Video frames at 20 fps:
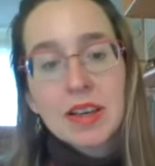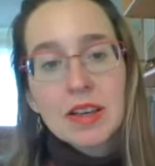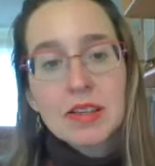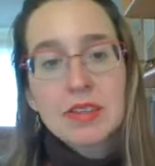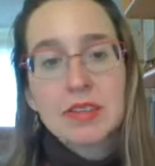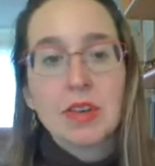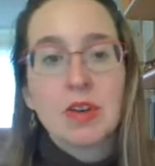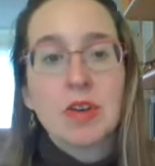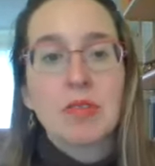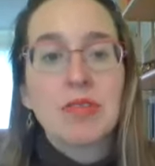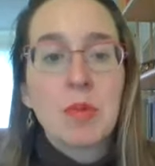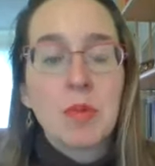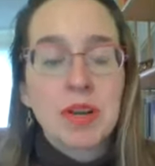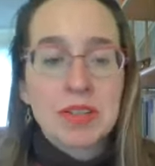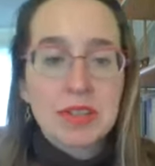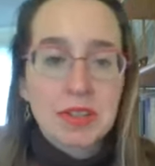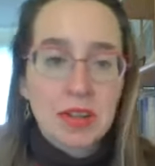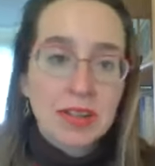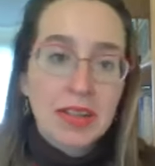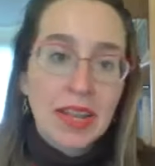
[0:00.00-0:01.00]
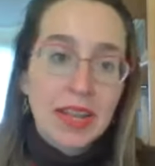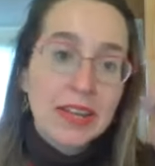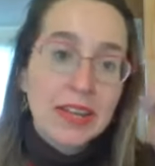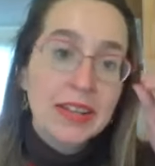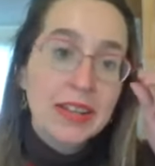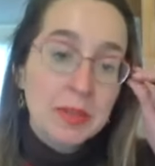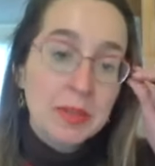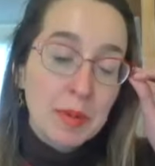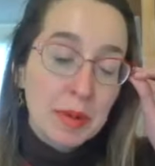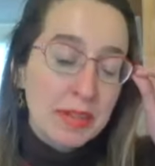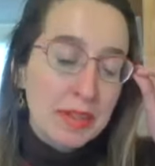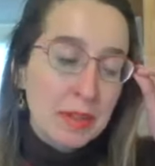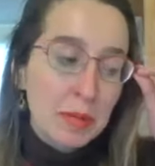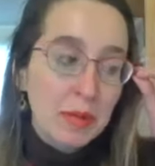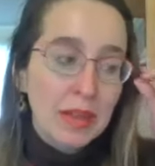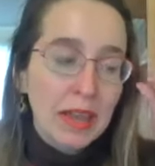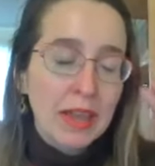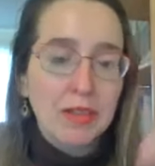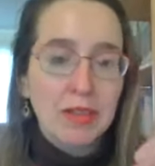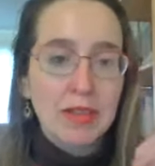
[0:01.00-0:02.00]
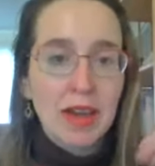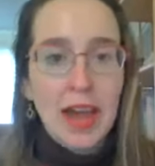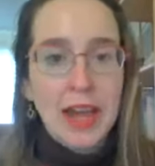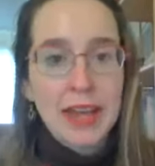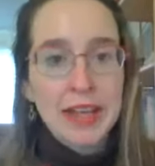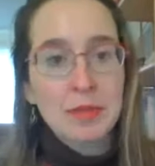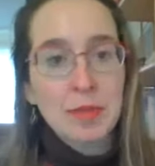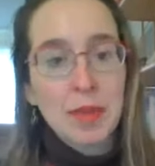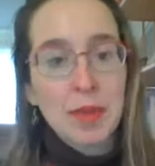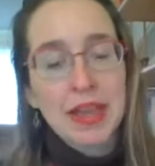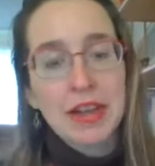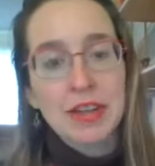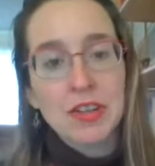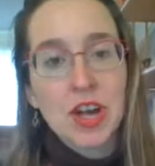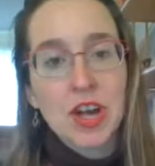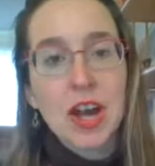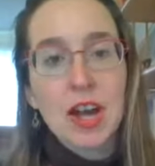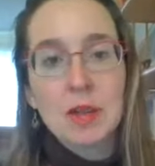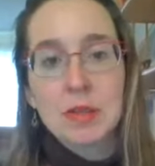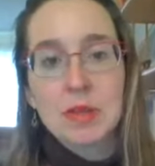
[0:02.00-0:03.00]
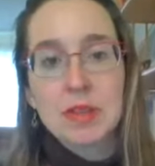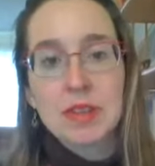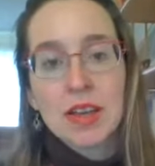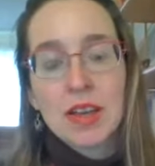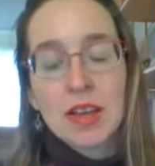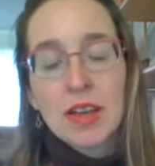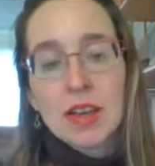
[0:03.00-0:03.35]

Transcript: So if you want to start getting the experience that will get you the highest paying jobs,